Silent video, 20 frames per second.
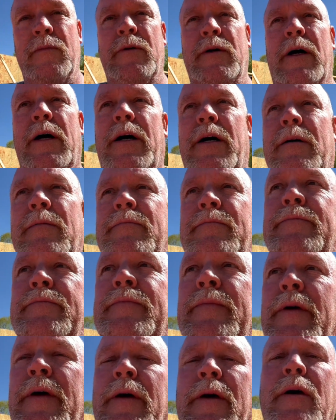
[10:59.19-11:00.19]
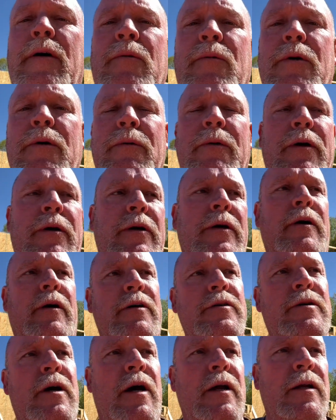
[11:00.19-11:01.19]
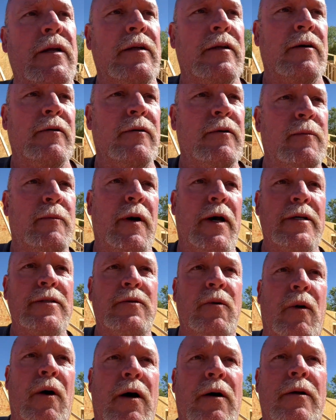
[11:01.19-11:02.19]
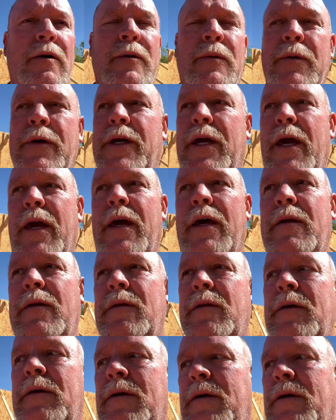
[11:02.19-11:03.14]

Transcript: Um, we really are trying to do the best quality we can.